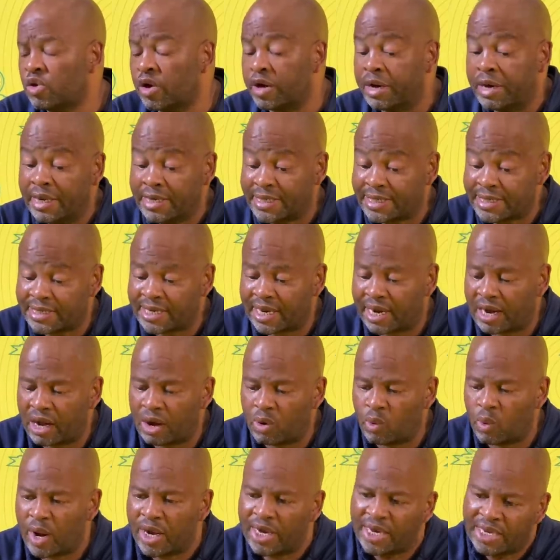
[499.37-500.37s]
Not
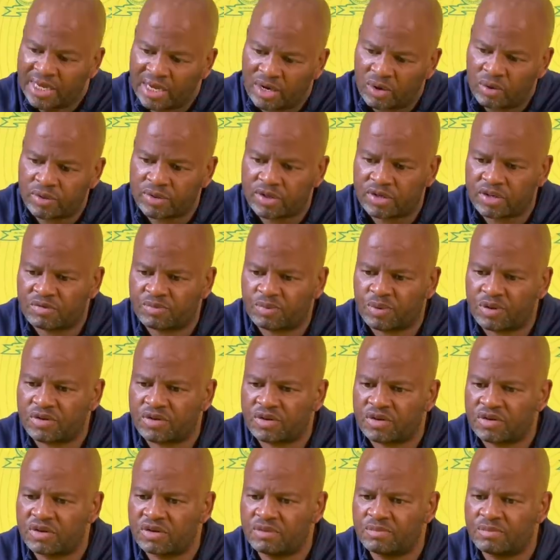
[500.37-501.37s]
necessarily when he loses
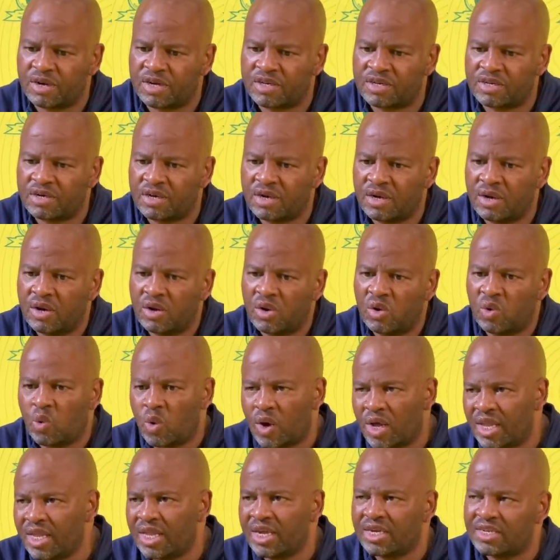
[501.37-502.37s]
possession, but
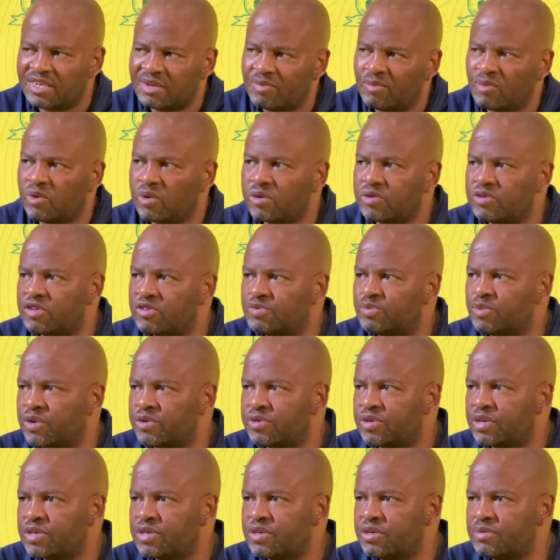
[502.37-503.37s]
when the team loses
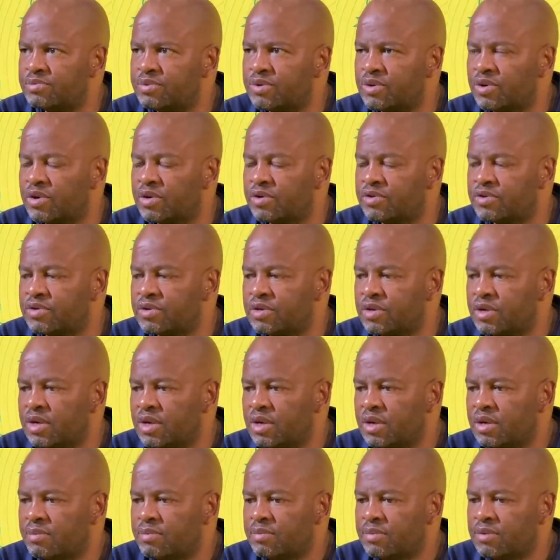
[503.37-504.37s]
possession, because
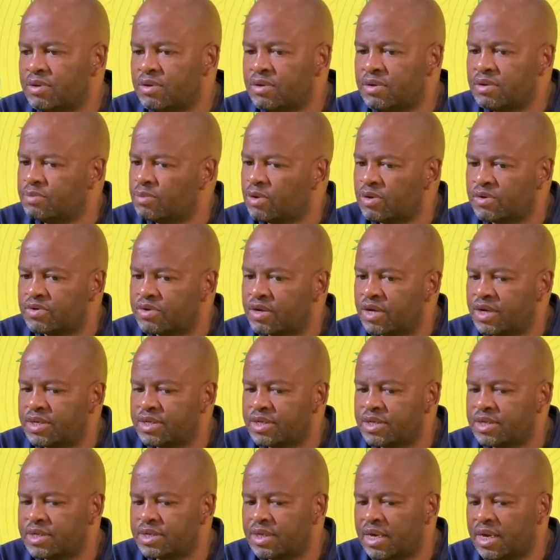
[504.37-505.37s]
in most
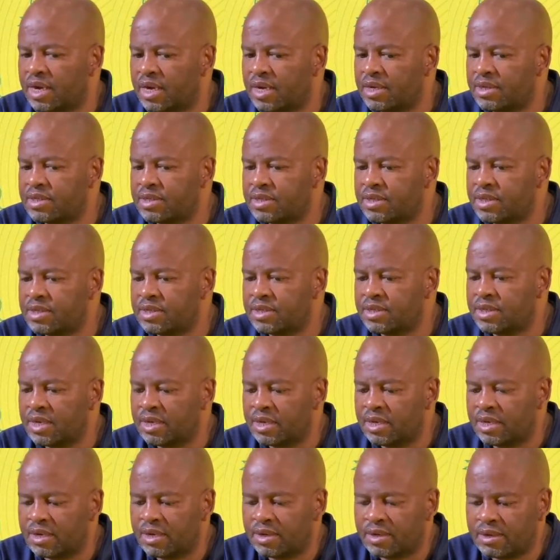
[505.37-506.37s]
cases against these
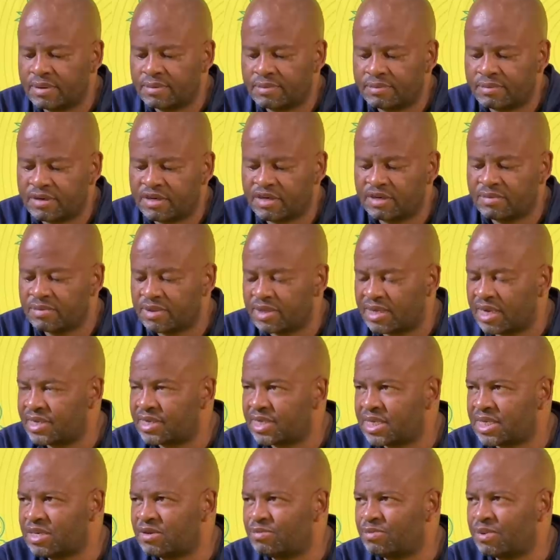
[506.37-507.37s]
teams
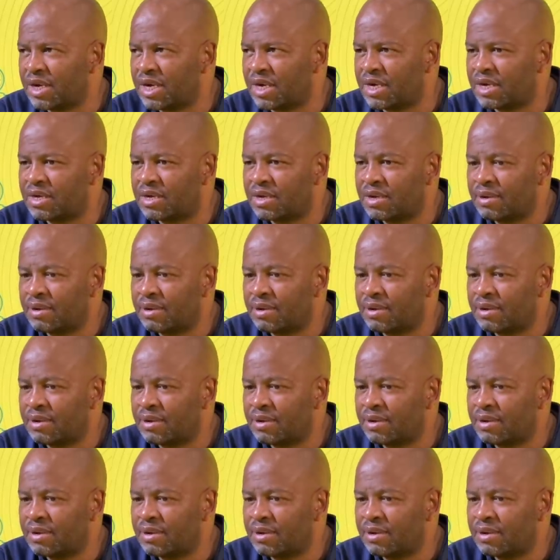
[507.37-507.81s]
that sit back,